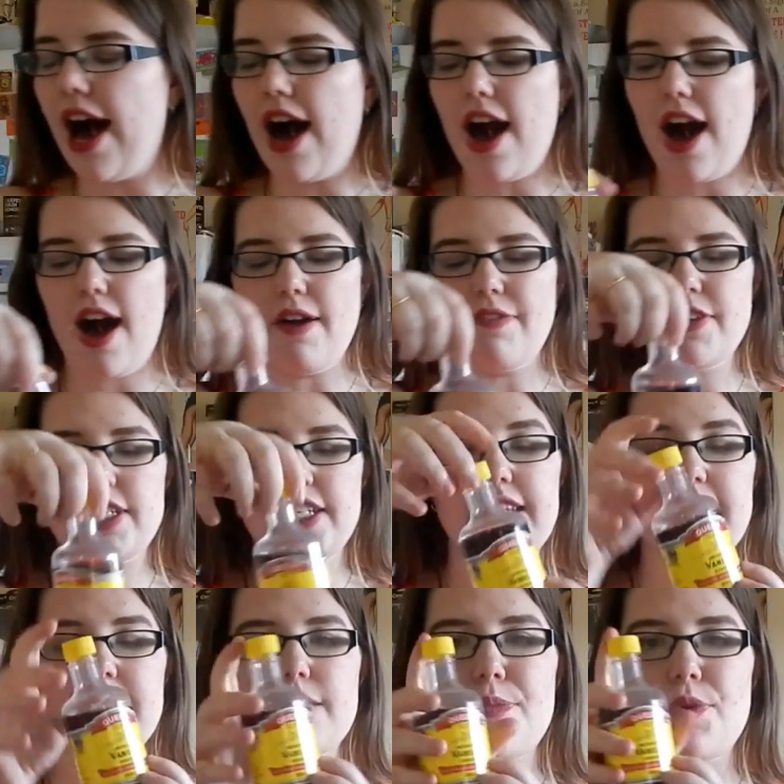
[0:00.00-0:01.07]
half a
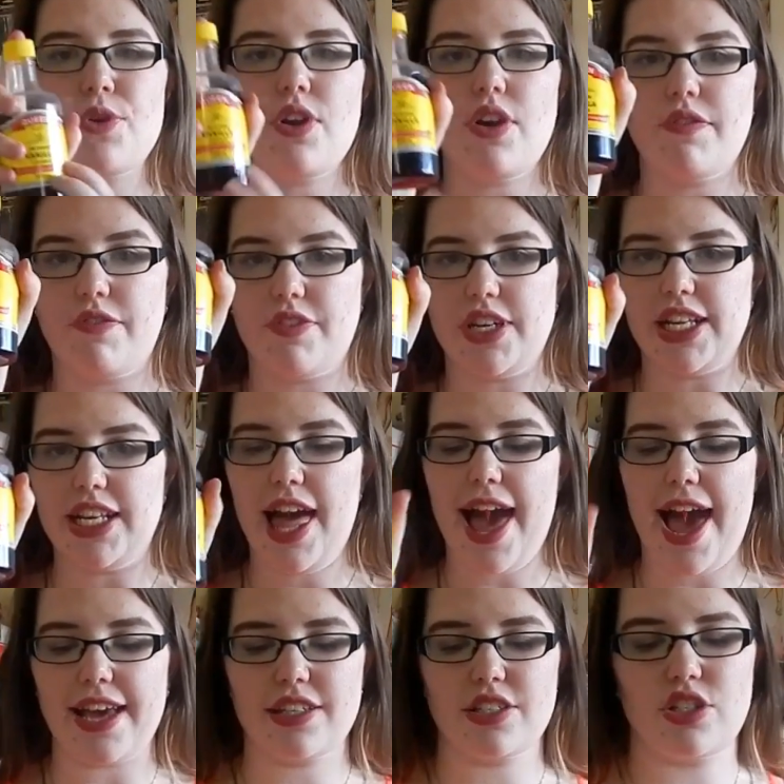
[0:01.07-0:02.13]
teaspoon of vanilla
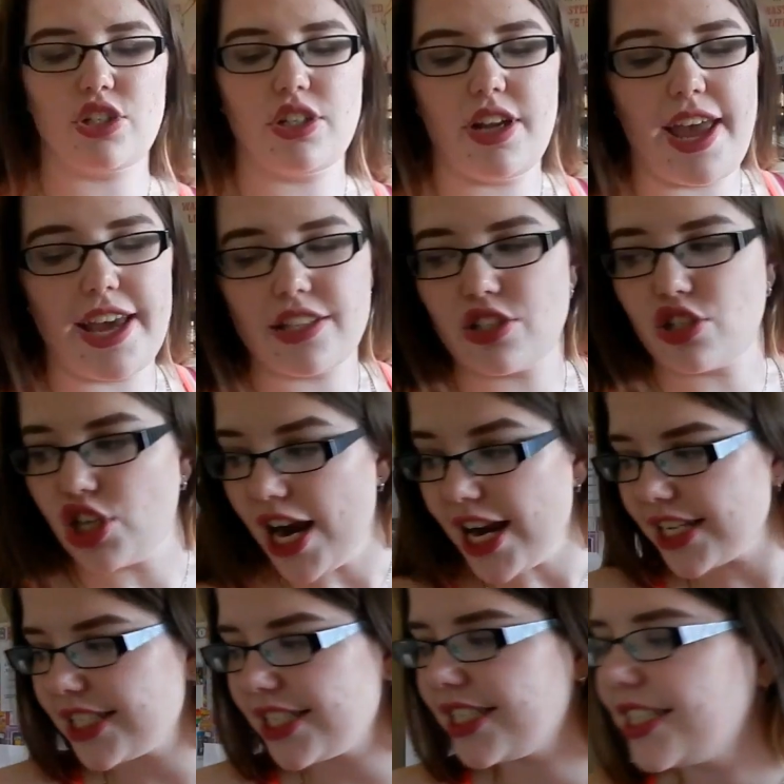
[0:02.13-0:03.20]

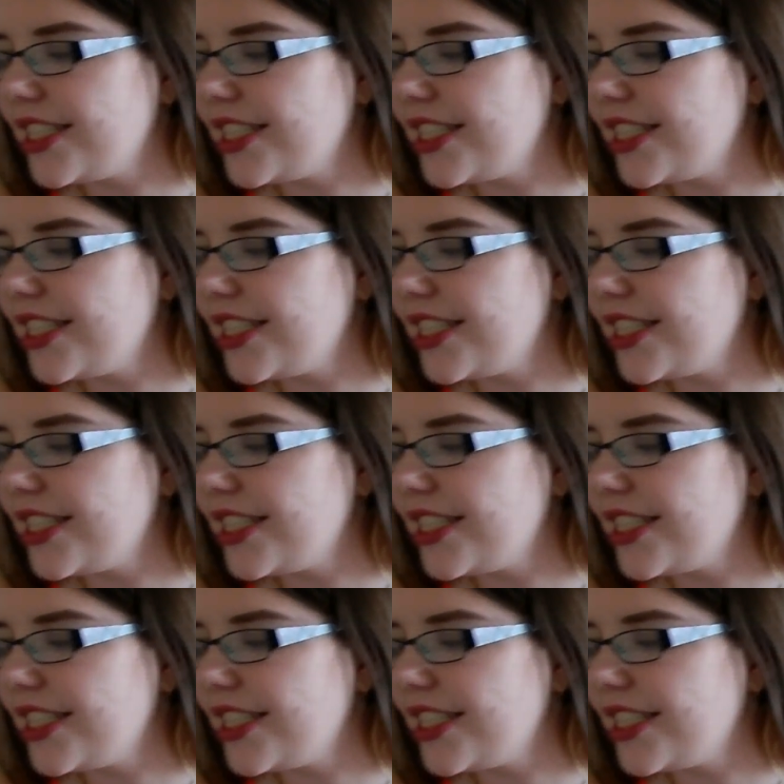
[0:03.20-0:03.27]
extract,